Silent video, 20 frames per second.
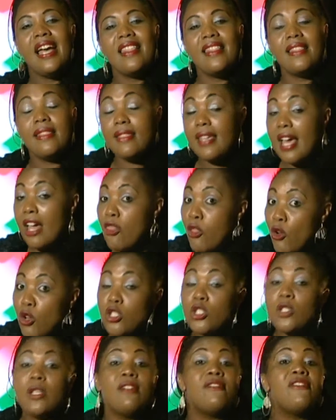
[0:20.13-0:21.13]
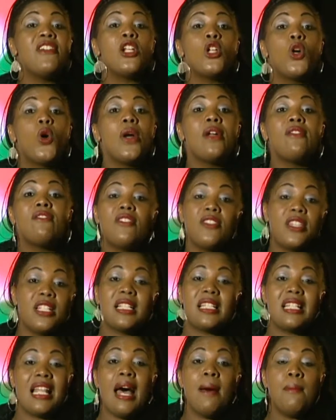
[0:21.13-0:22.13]
There are those who even going for the
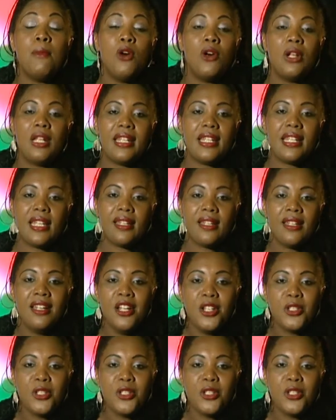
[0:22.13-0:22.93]
slum holiday.